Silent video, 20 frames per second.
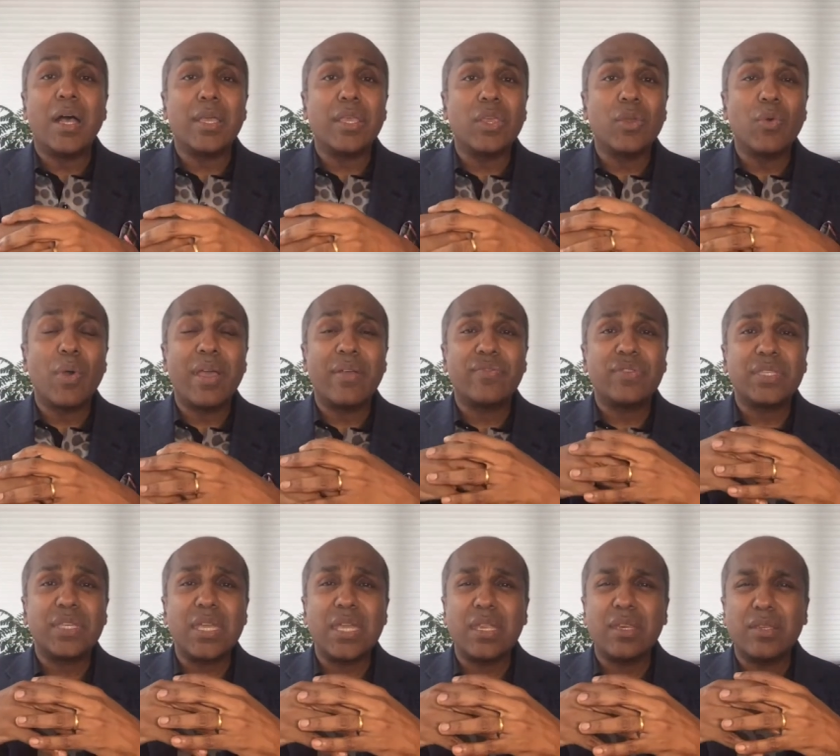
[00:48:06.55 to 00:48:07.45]
You have
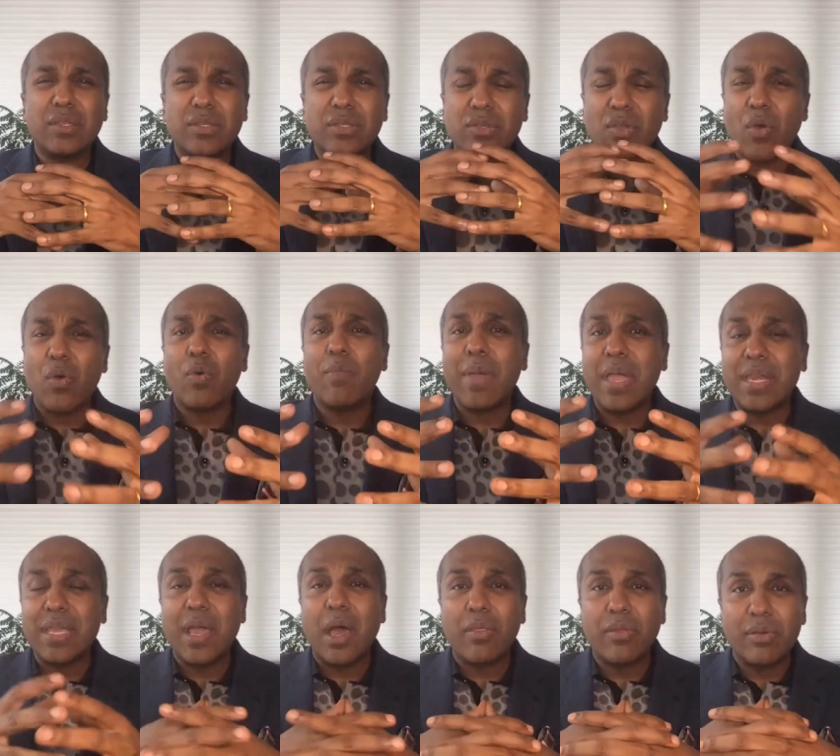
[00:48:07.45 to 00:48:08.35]
seen so
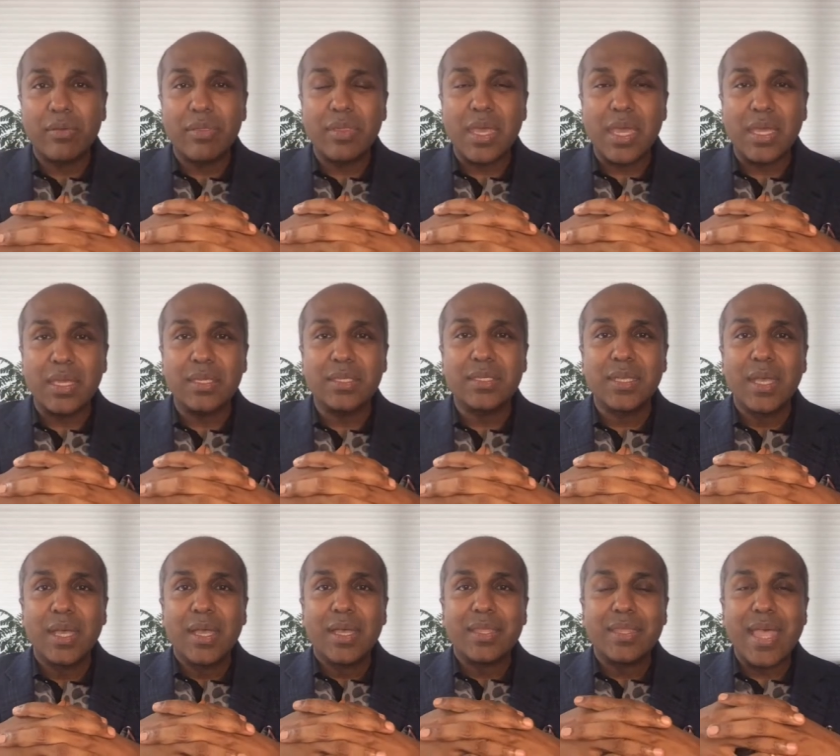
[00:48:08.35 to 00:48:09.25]
many other things
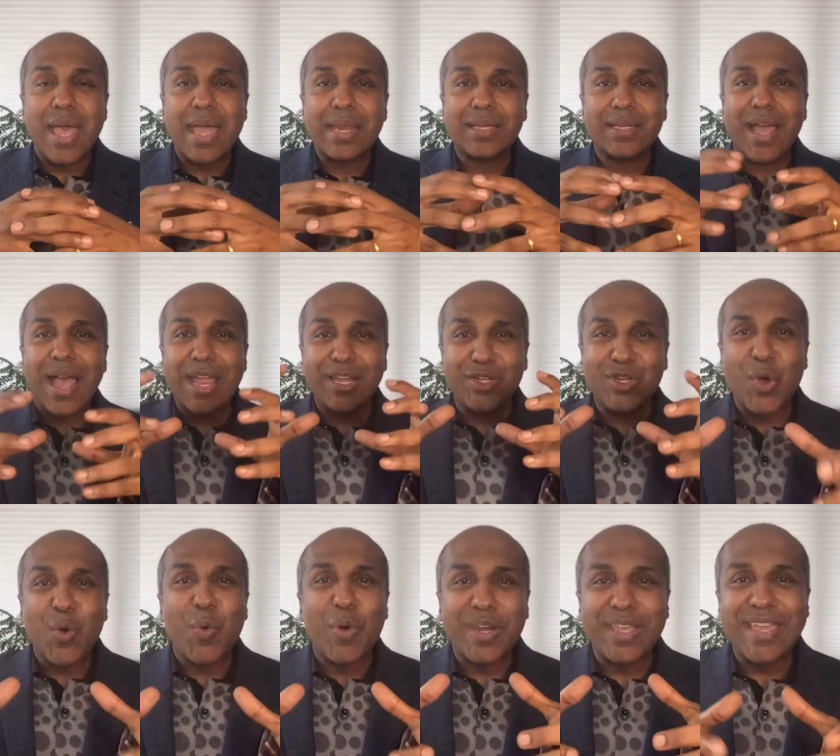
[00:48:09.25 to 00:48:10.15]
that I
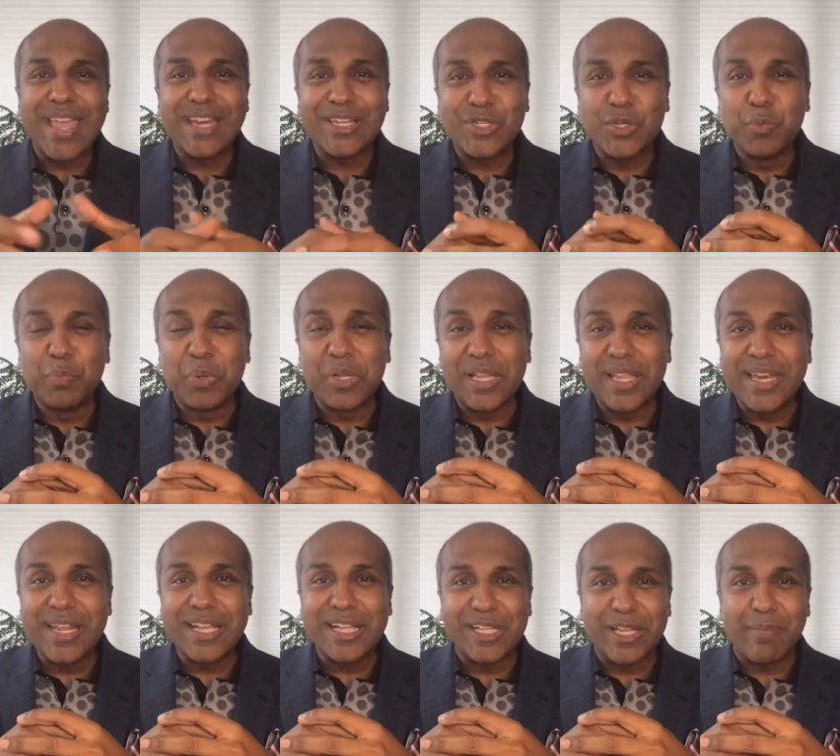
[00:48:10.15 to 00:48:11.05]
don't want to get too
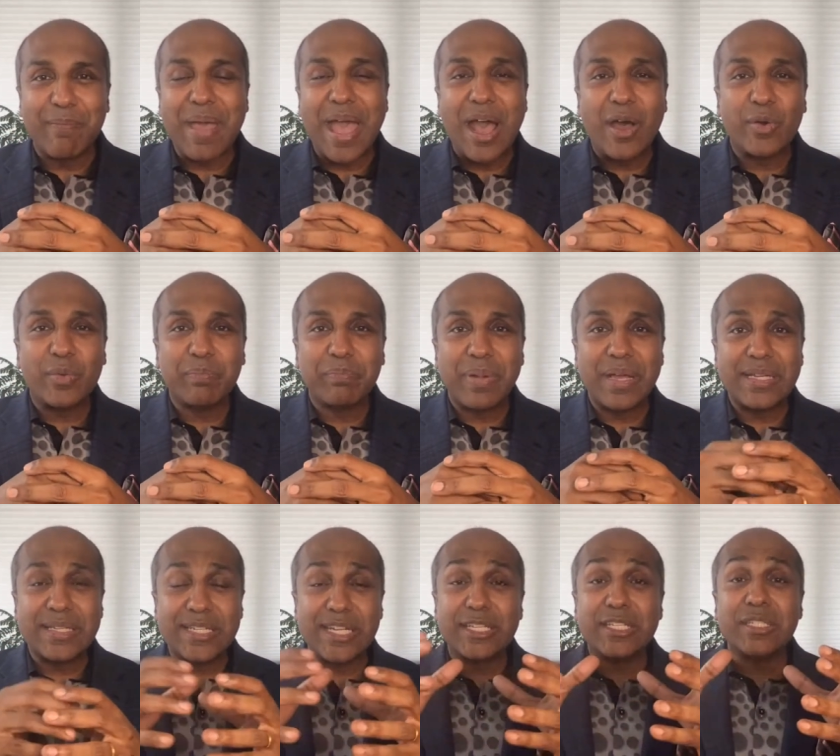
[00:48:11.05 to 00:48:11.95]
political about, but
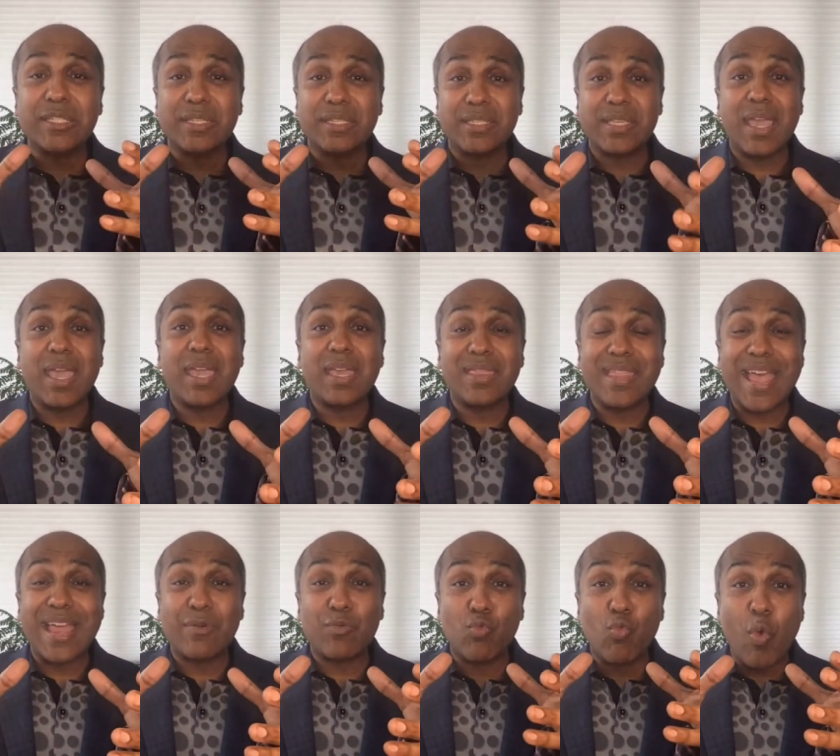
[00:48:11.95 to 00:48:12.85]
just to say
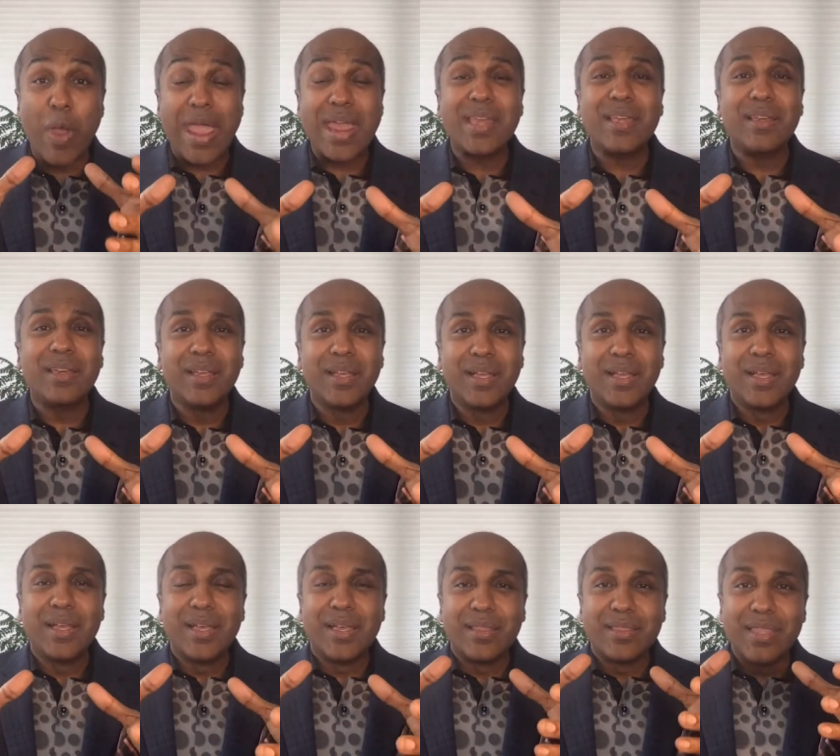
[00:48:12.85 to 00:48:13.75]
that when
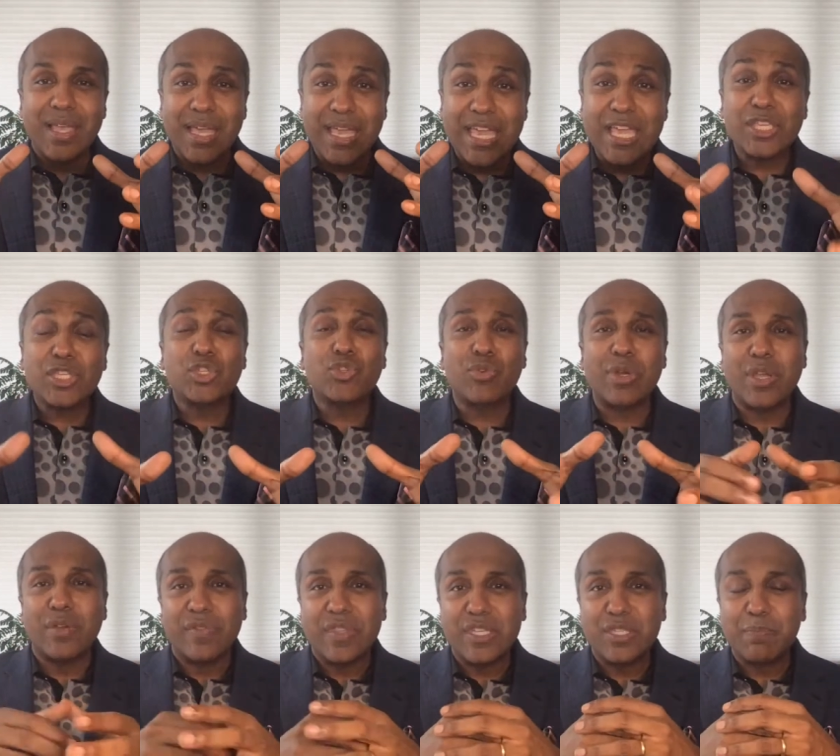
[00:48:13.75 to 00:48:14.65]
the history
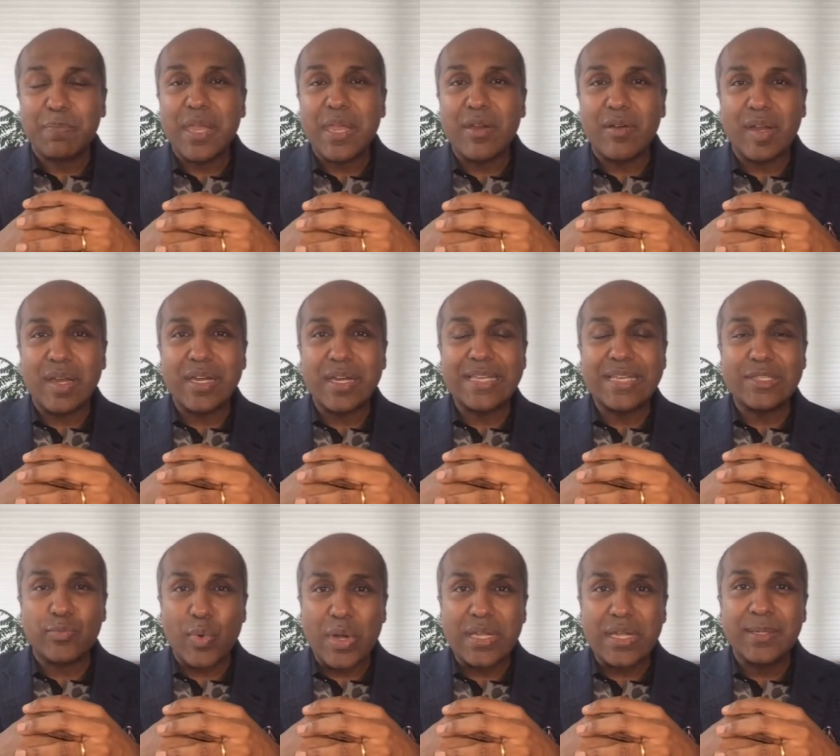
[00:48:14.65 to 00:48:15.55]
of this period
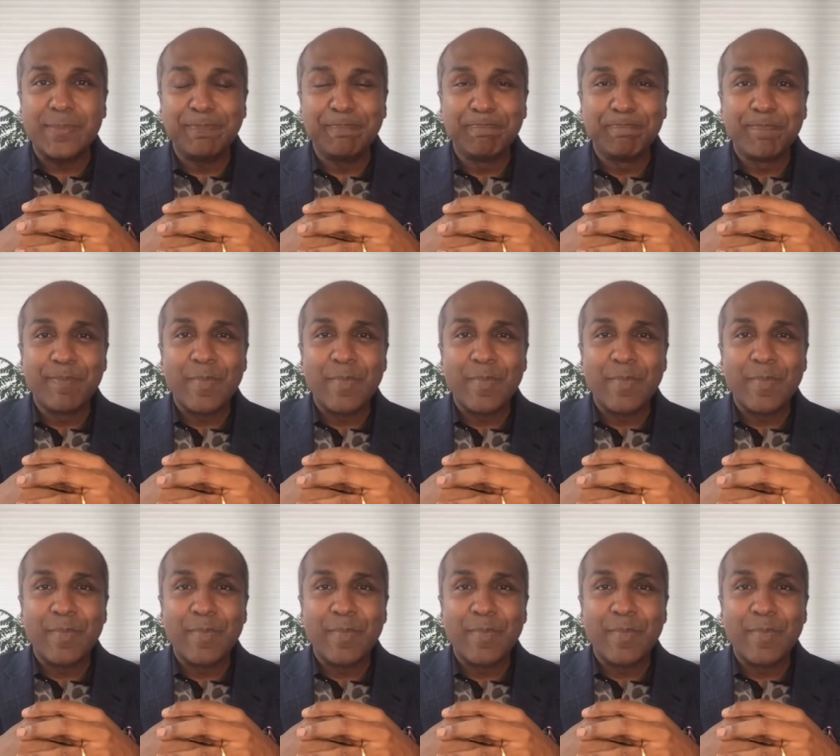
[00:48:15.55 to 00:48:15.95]
is written,